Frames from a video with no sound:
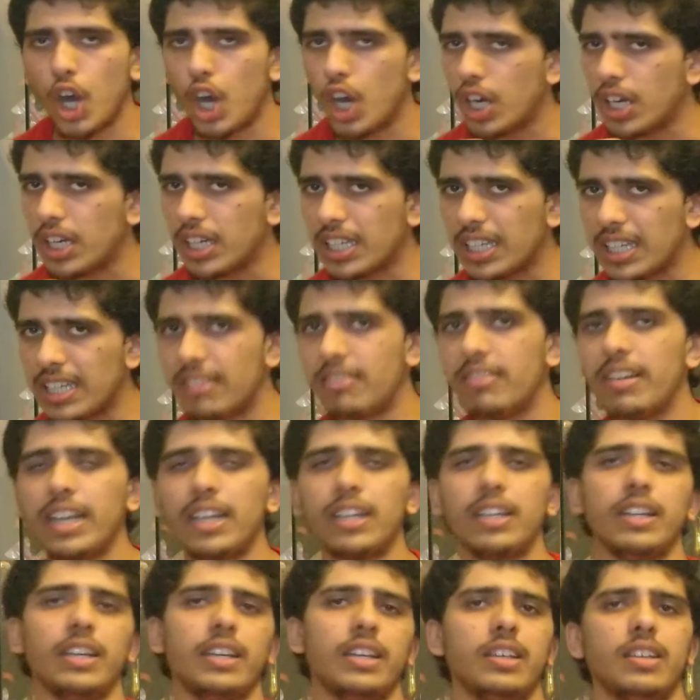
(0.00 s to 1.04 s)
on
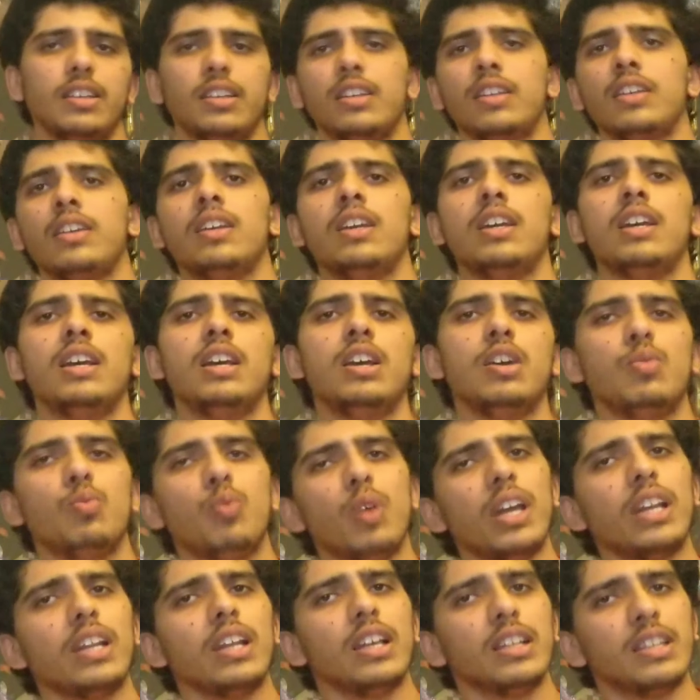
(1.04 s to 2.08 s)
correctly,
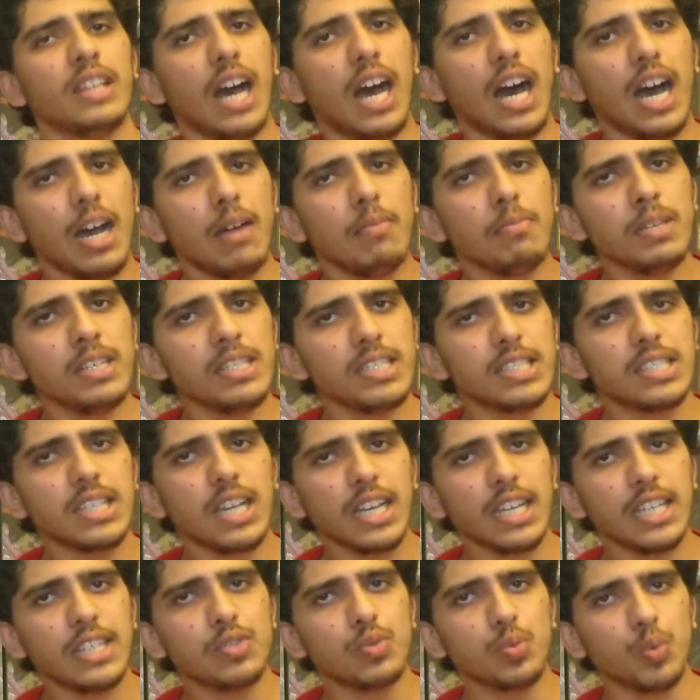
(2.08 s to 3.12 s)
where the army
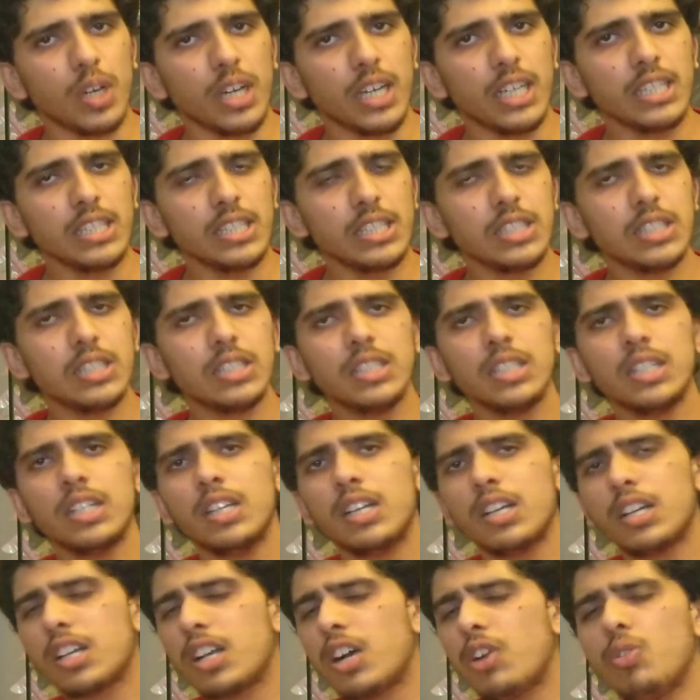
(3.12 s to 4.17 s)
size-wise,
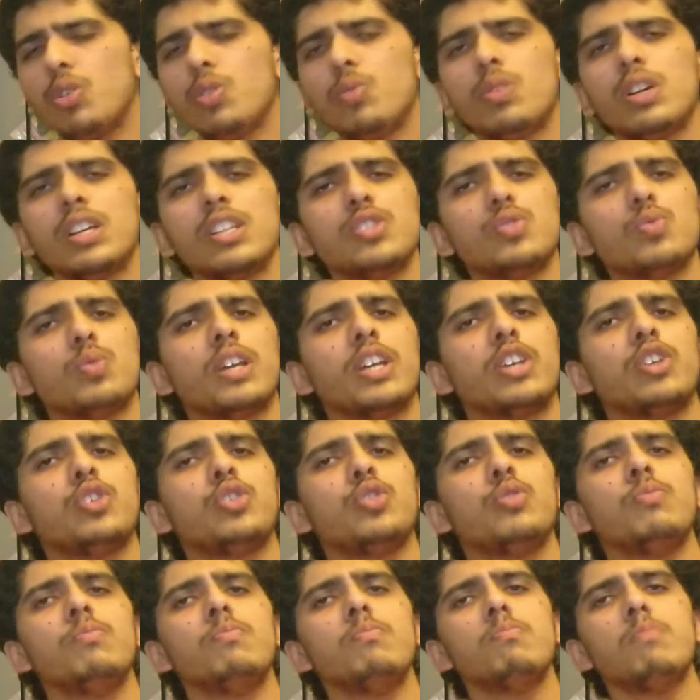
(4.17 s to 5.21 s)
Kauravas were
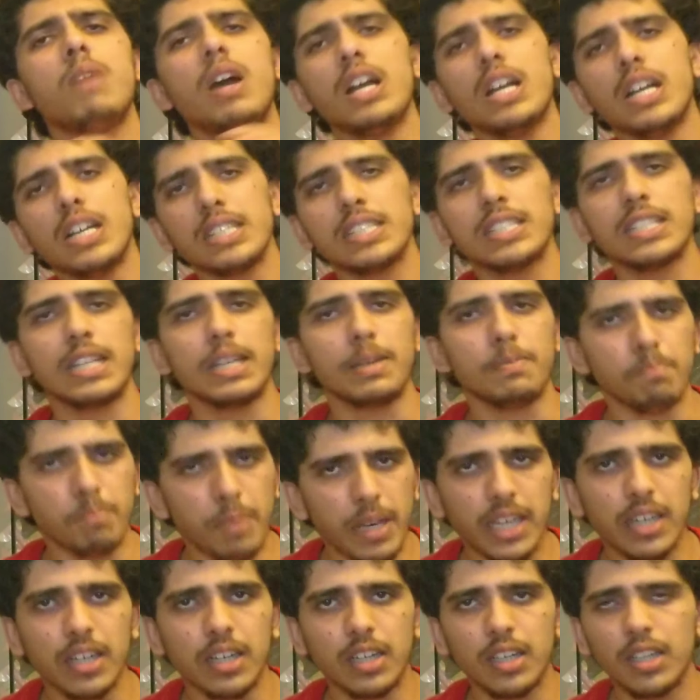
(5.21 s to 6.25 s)
humongously
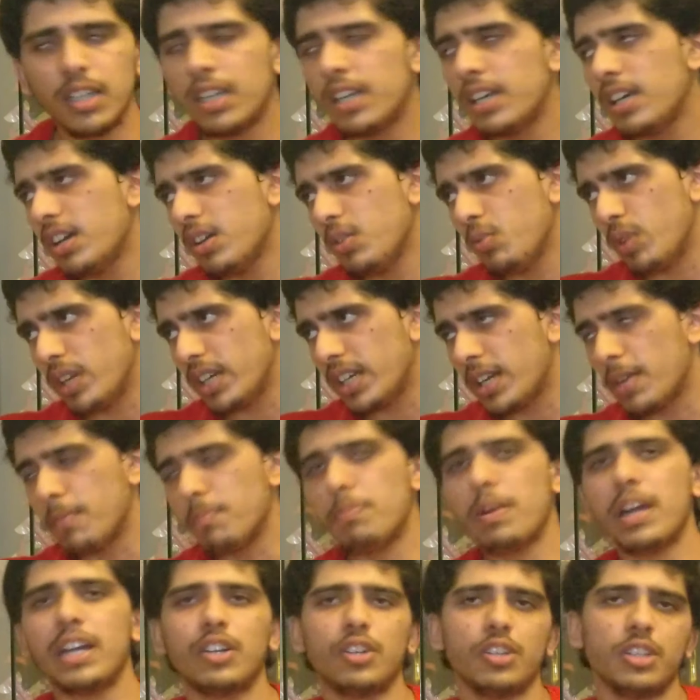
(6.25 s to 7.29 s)
bigger when
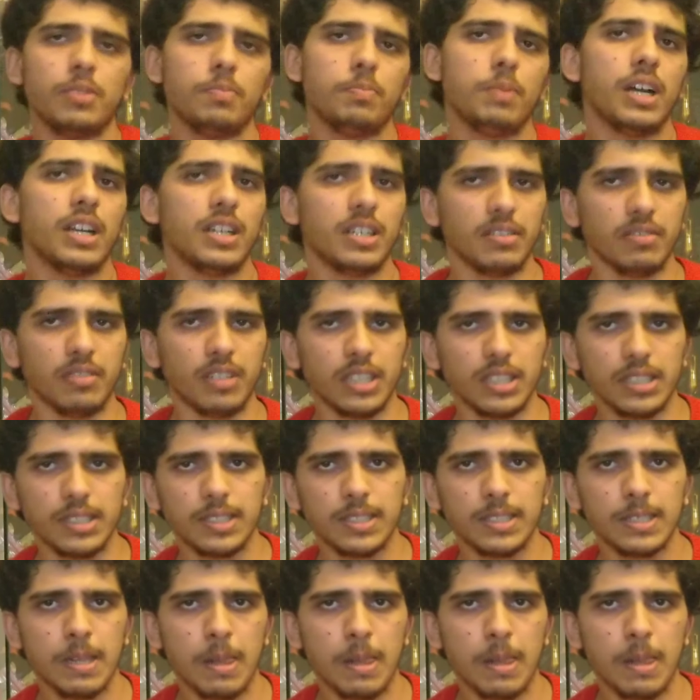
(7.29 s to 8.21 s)
compared to the Pandavas.